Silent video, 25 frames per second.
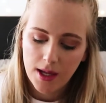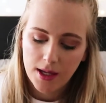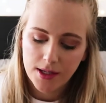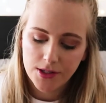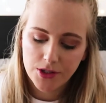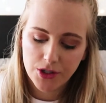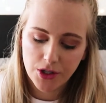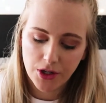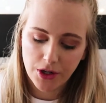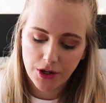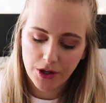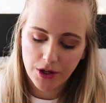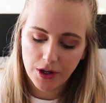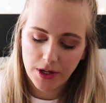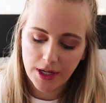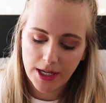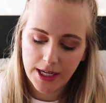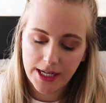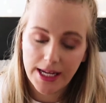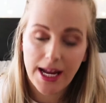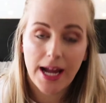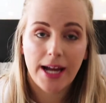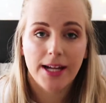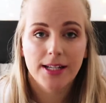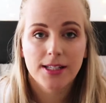So
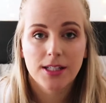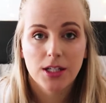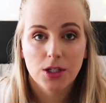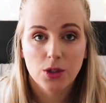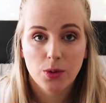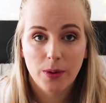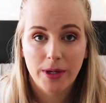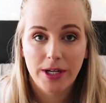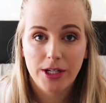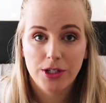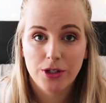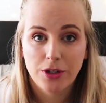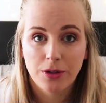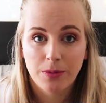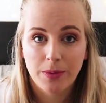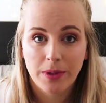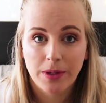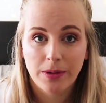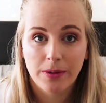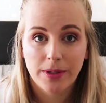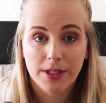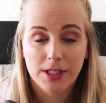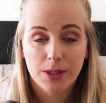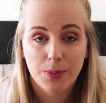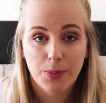yeah, it's a
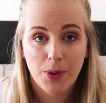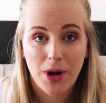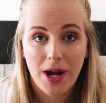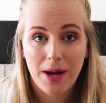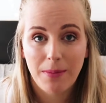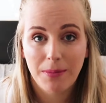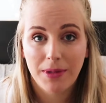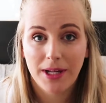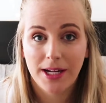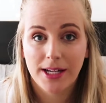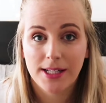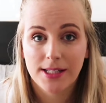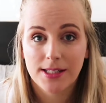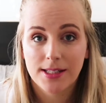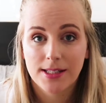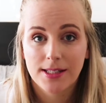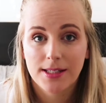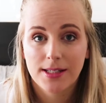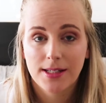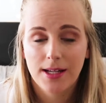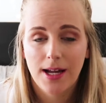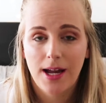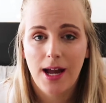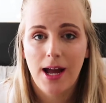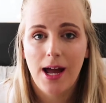22mm, it's a prime
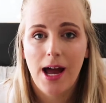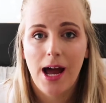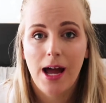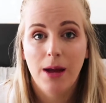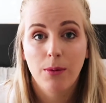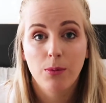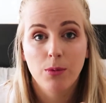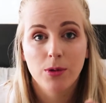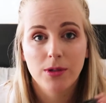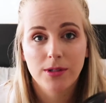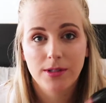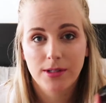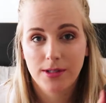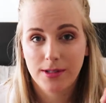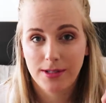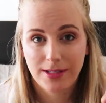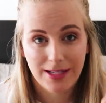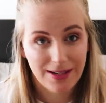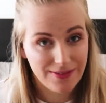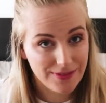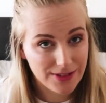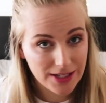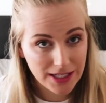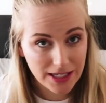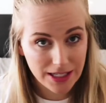lens. I would
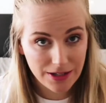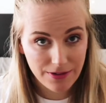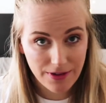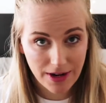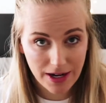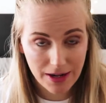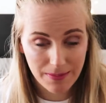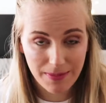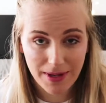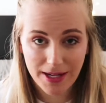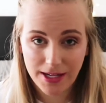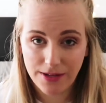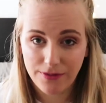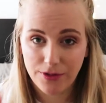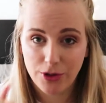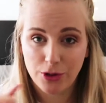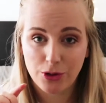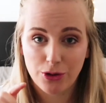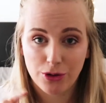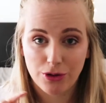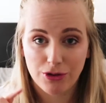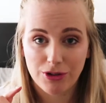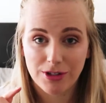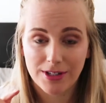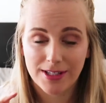definitely recommend, if you
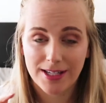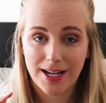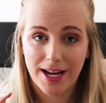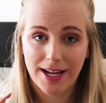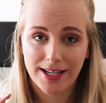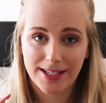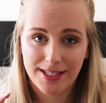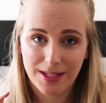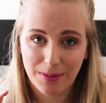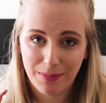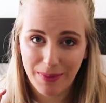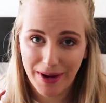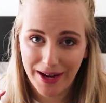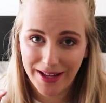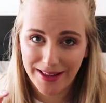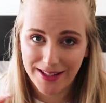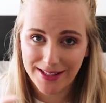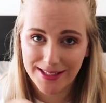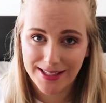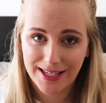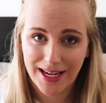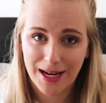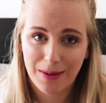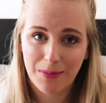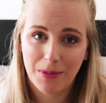do decide to buy
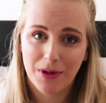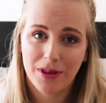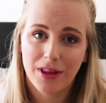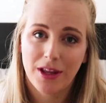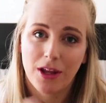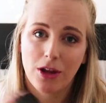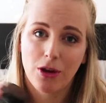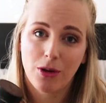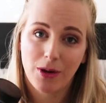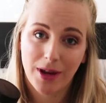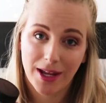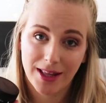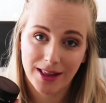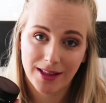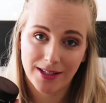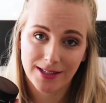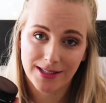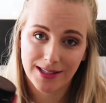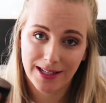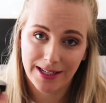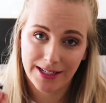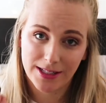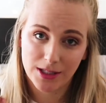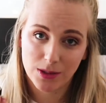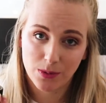this camera, that you get
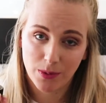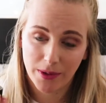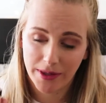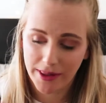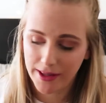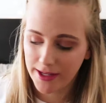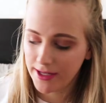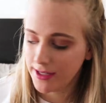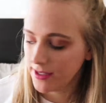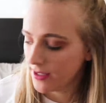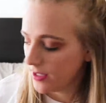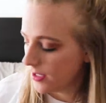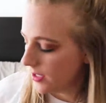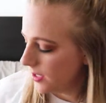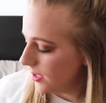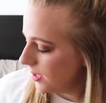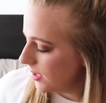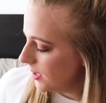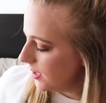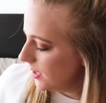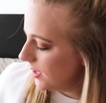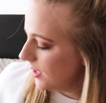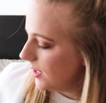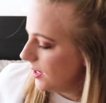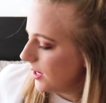this lens with it,
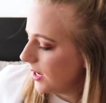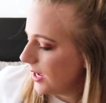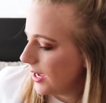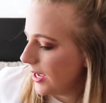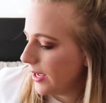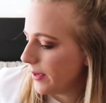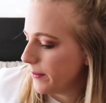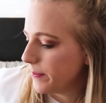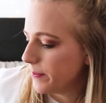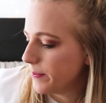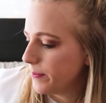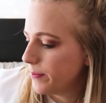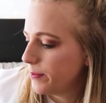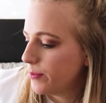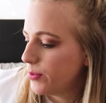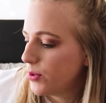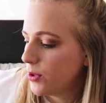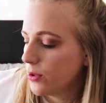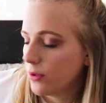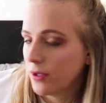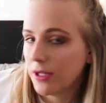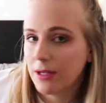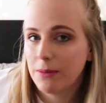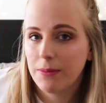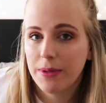
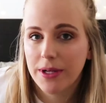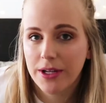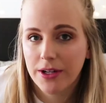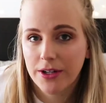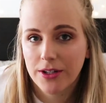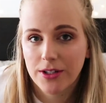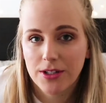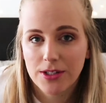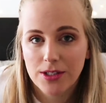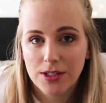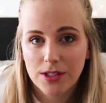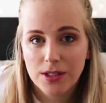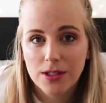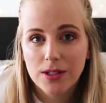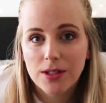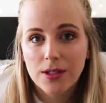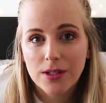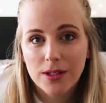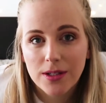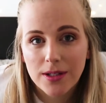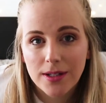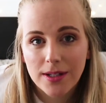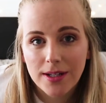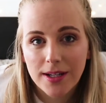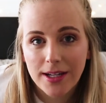purely because
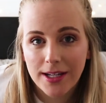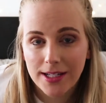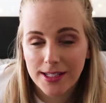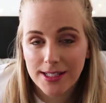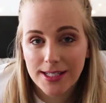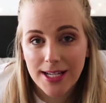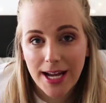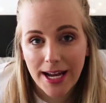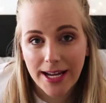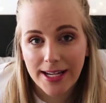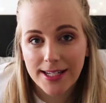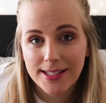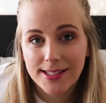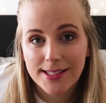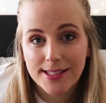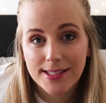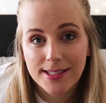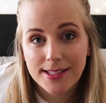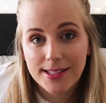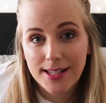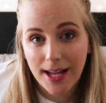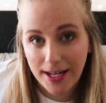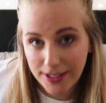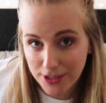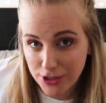it takes
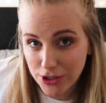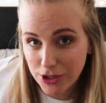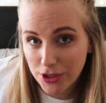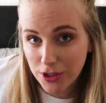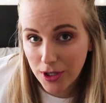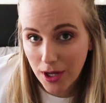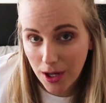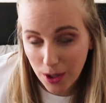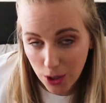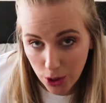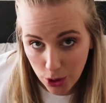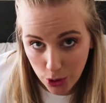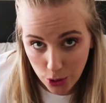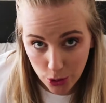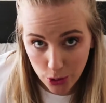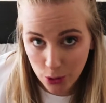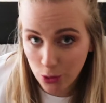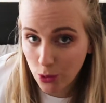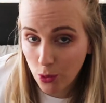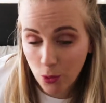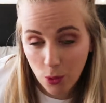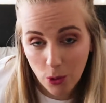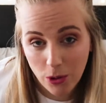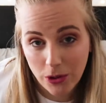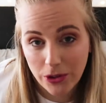such
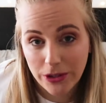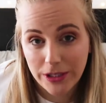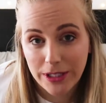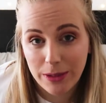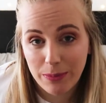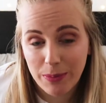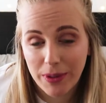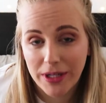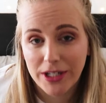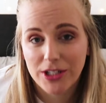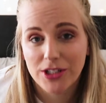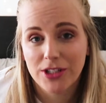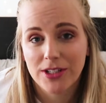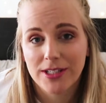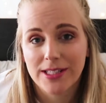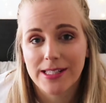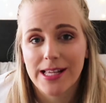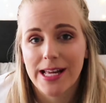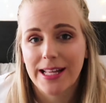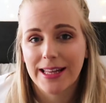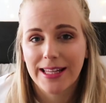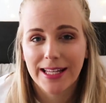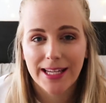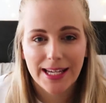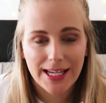good quality pictures.
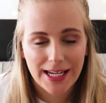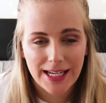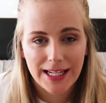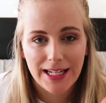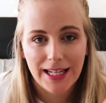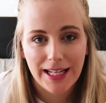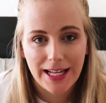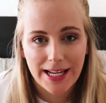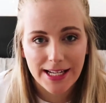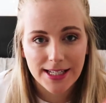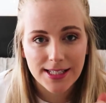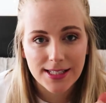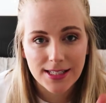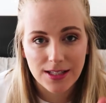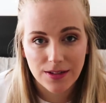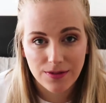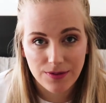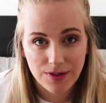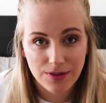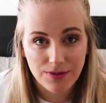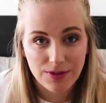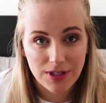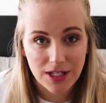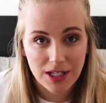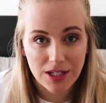Like the kit lens, the
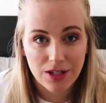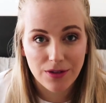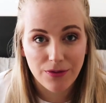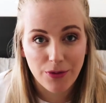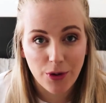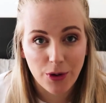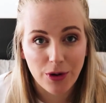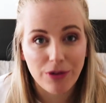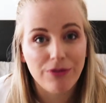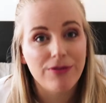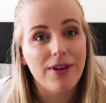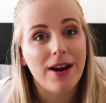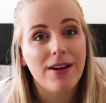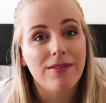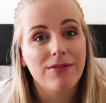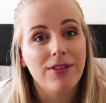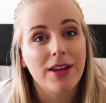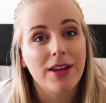15-45